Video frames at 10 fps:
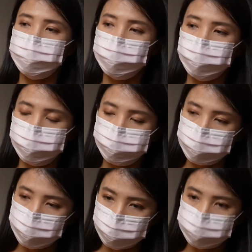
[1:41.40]
uh,
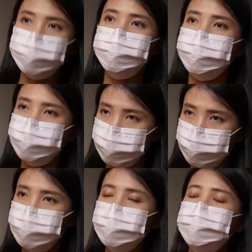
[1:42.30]
headache
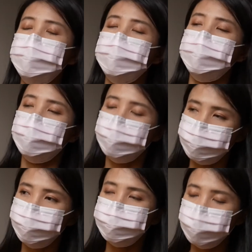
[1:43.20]
centers, a
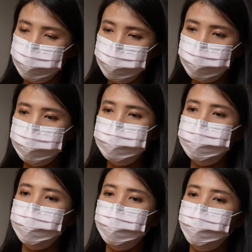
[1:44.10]
lot of
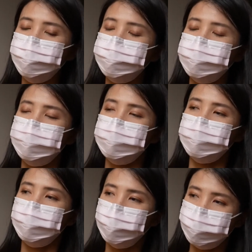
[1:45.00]
patients have
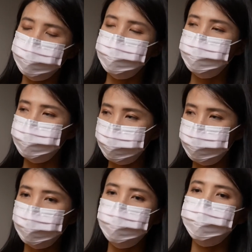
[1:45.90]

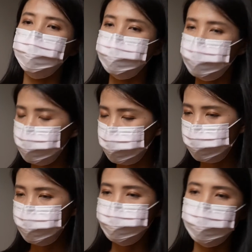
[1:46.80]
unsuccessful
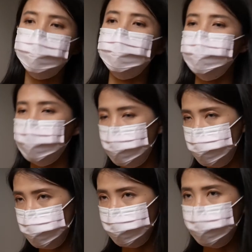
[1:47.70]
previous treatment
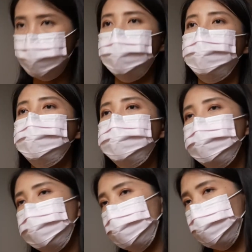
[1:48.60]
trials to multiple
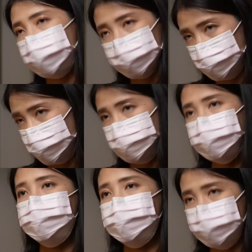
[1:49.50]
preventive
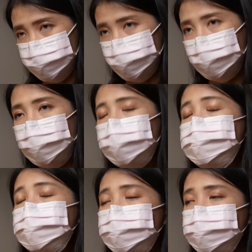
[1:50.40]
medications in the
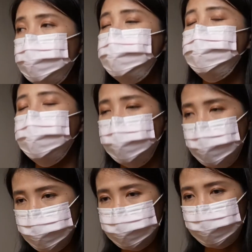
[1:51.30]
past, and they
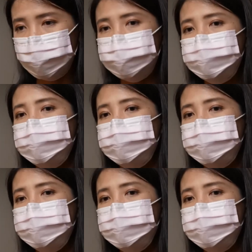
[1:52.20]
reported that